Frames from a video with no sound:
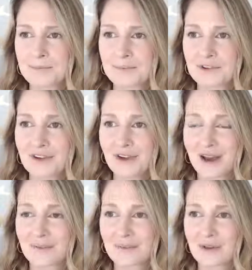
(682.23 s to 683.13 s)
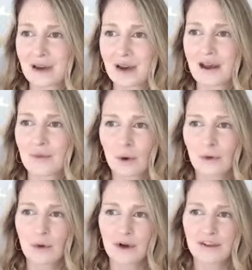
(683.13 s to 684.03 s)
So yeah, and one
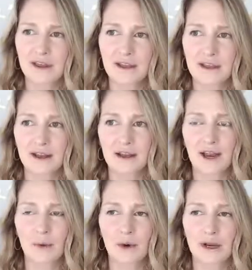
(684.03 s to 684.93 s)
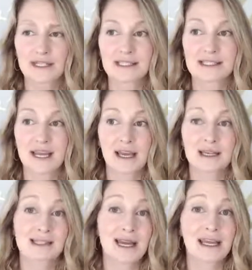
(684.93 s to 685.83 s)
more thing that I wanted to say
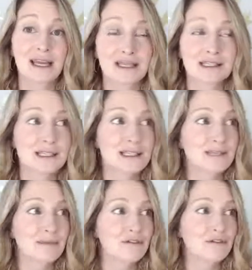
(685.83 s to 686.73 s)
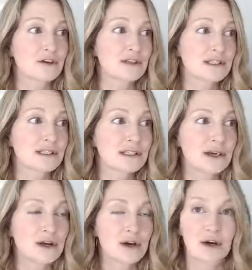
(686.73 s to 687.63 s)
is that yes, it is my first
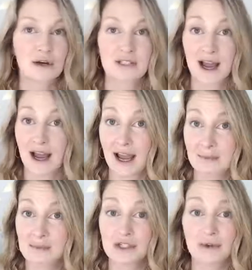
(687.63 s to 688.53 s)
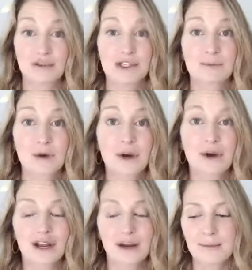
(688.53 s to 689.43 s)
time doing this
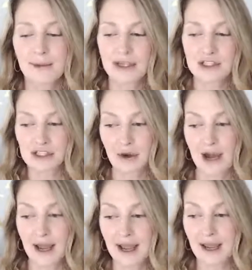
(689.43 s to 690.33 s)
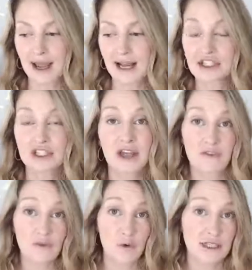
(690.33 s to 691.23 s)
program, and so I actually have
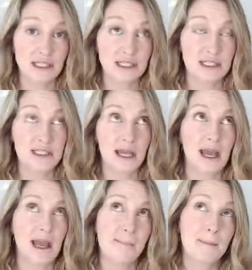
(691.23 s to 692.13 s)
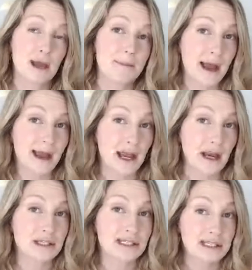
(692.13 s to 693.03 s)
a 14-day money-back
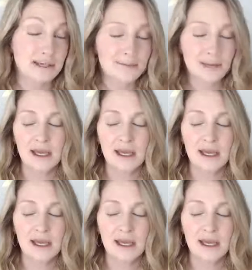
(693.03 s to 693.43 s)
guarantee.